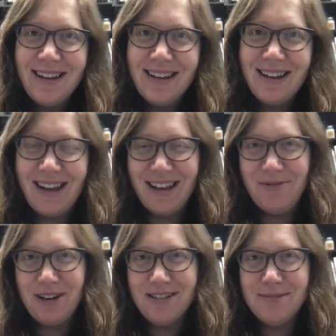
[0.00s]
Hi,
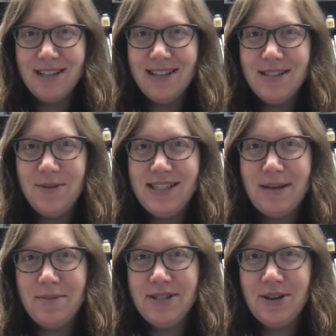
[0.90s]
and welcome to this week's
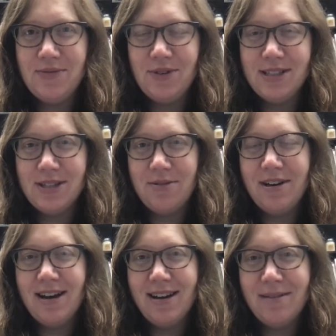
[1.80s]
episode of What's
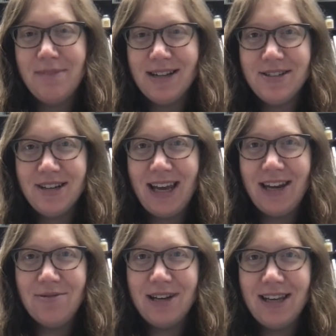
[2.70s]
Going On. I'm Pastor
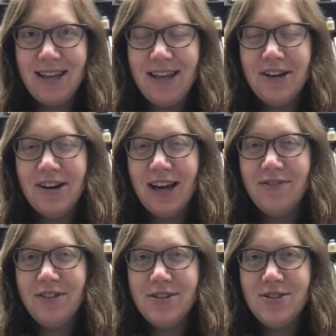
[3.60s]
Katie Rickey here
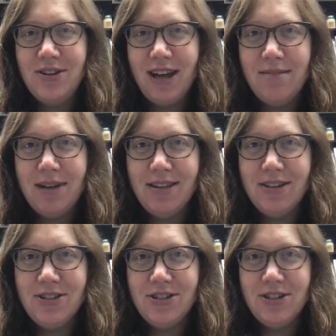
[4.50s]
at First United
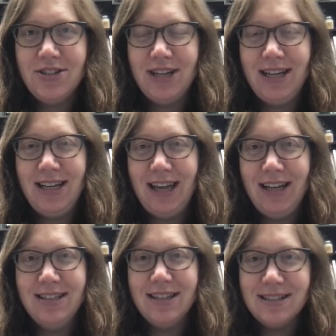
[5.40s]
Methodist Church in
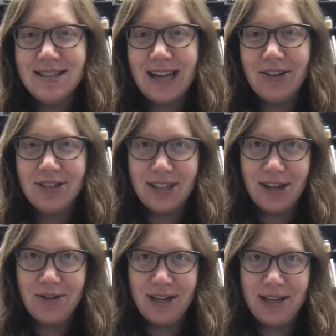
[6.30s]
Yankton, South
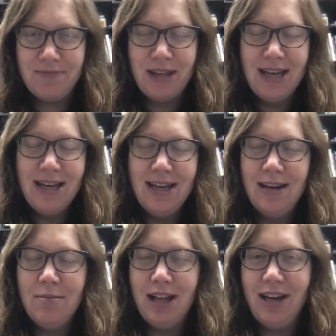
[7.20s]
Dakota.
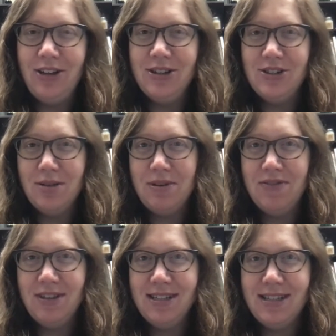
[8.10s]
I'm glad you could join me
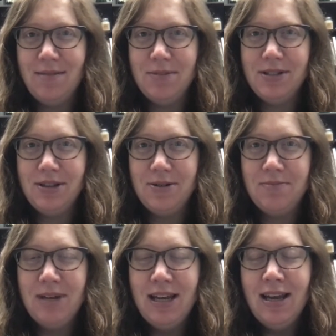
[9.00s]
for this
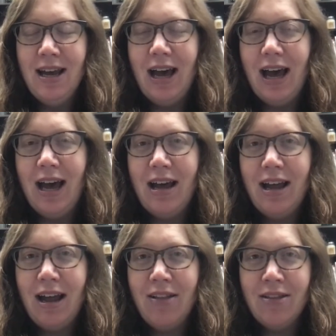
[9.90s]
episode.
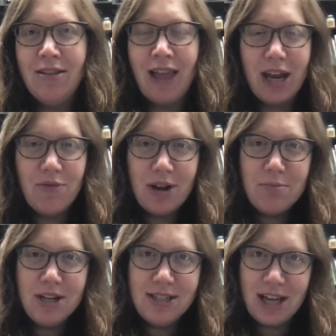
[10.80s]
A lot of what I'm
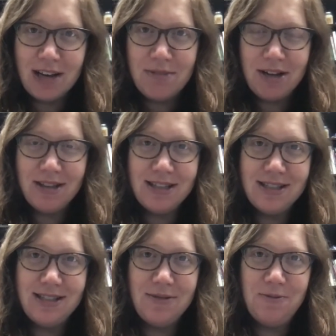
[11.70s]
going to talk about
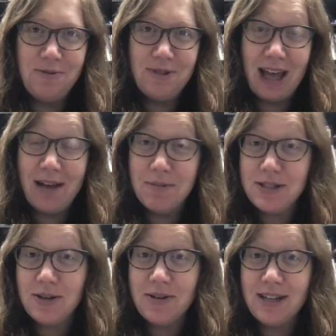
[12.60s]
this
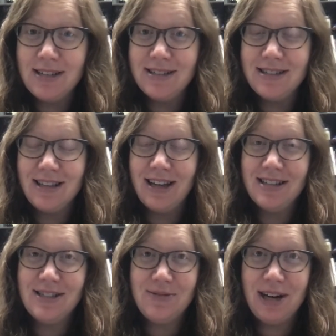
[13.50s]
episode is
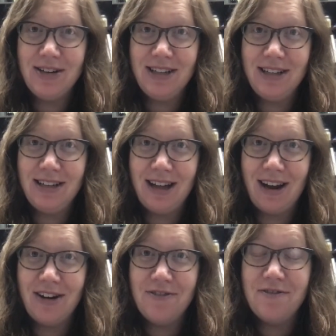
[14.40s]
surrounding
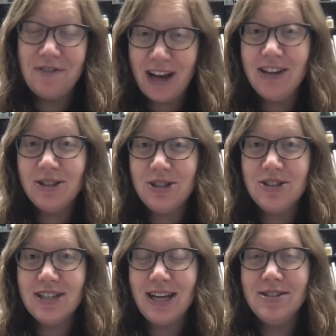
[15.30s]
our final
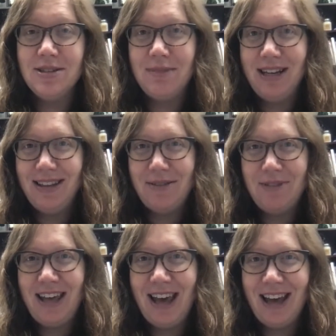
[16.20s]
church council meeting that
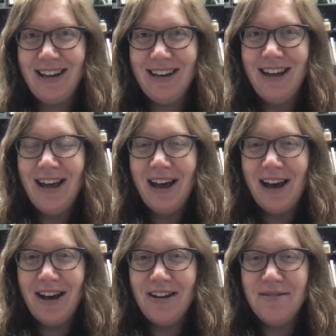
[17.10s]
we had
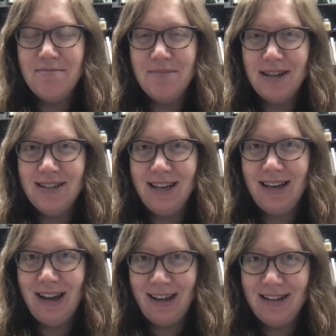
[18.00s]
on Monday
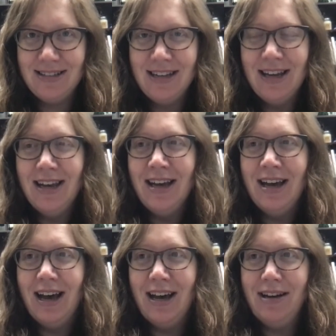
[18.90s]
night.
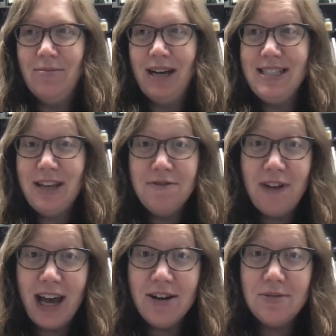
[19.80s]
I say
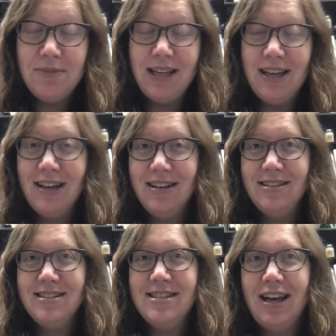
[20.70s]
final
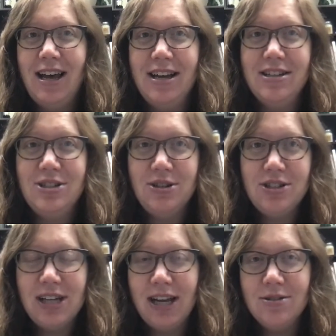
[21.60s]
because
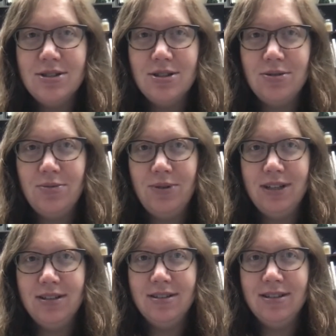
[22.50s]
church council
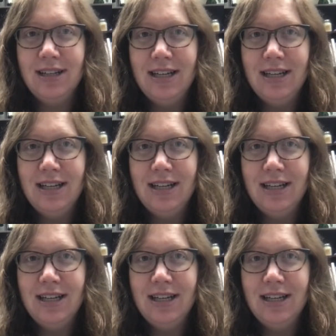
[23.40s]
will